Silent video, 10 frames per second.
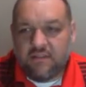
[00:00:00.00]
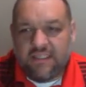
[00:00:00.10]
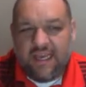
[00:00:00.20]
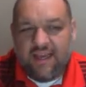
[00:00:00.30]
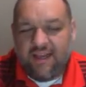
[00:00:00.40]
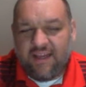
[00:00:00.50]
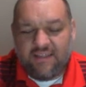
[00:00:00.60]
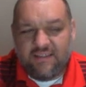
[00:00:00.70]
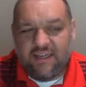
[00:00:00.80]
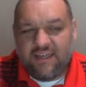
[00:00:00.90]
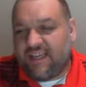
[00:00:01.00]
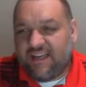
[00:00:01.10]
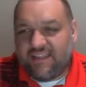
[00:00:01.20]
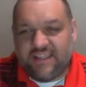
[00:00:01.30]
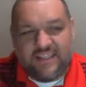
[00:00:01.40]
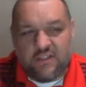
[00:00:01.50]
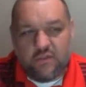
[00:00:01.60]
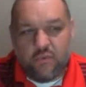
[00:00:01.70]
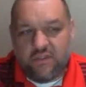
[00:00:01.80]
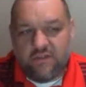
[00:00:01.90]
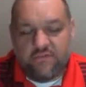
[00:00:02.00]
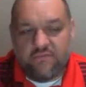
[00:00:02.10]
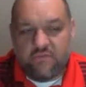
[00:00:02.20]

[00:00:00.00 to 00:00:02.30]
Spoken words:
I think this is one of